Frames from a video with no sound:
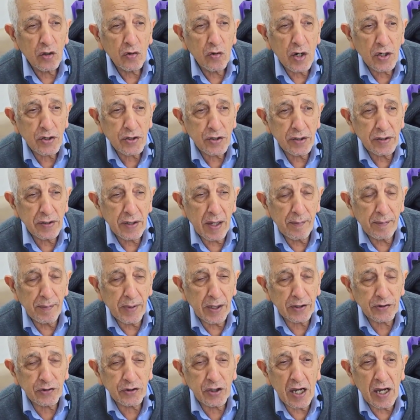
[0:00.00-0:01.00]
Question
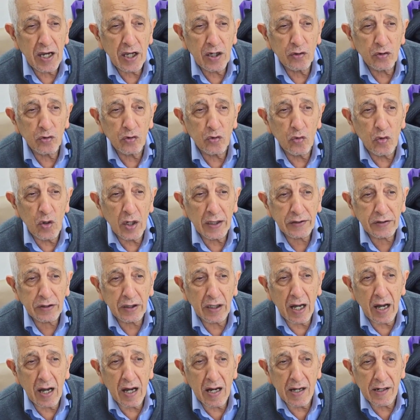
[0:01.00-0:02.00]
number 10,
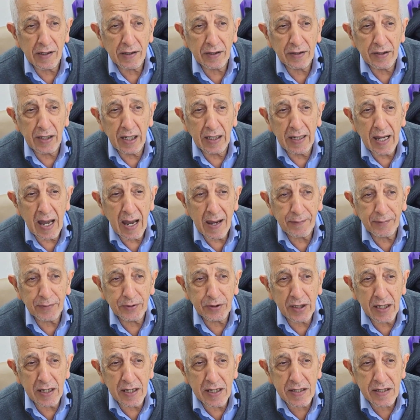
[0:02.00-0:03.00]
what are the
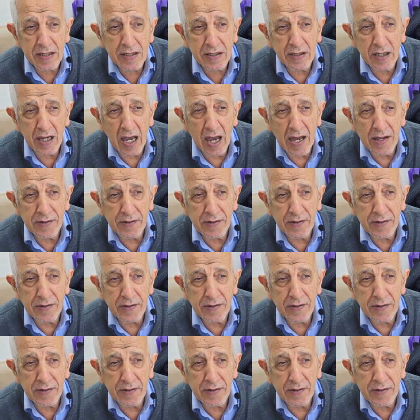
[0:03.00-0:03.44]
lab tests